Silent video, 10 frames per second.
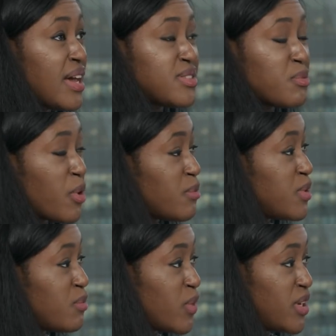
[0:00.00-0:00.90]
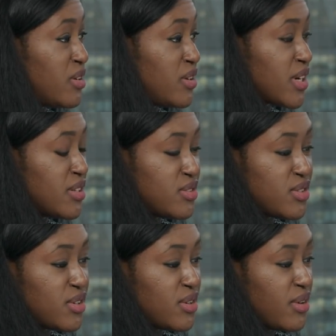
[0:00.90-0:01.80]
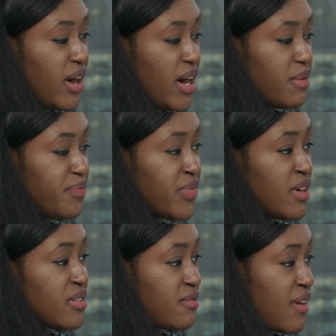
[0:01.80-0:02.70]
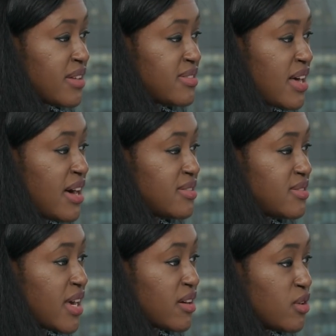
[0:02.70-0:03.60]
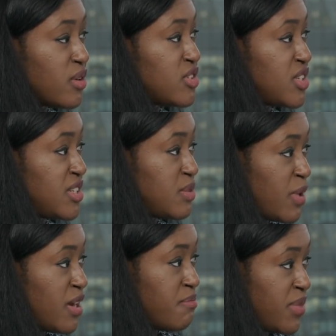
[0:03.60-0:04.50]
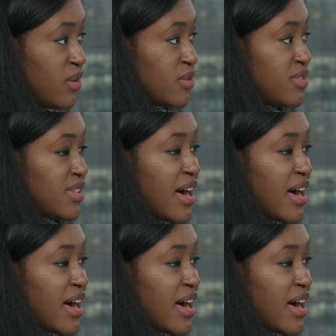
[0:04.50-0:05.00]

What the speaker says: And it's a problem when you look into the fact that technology is being built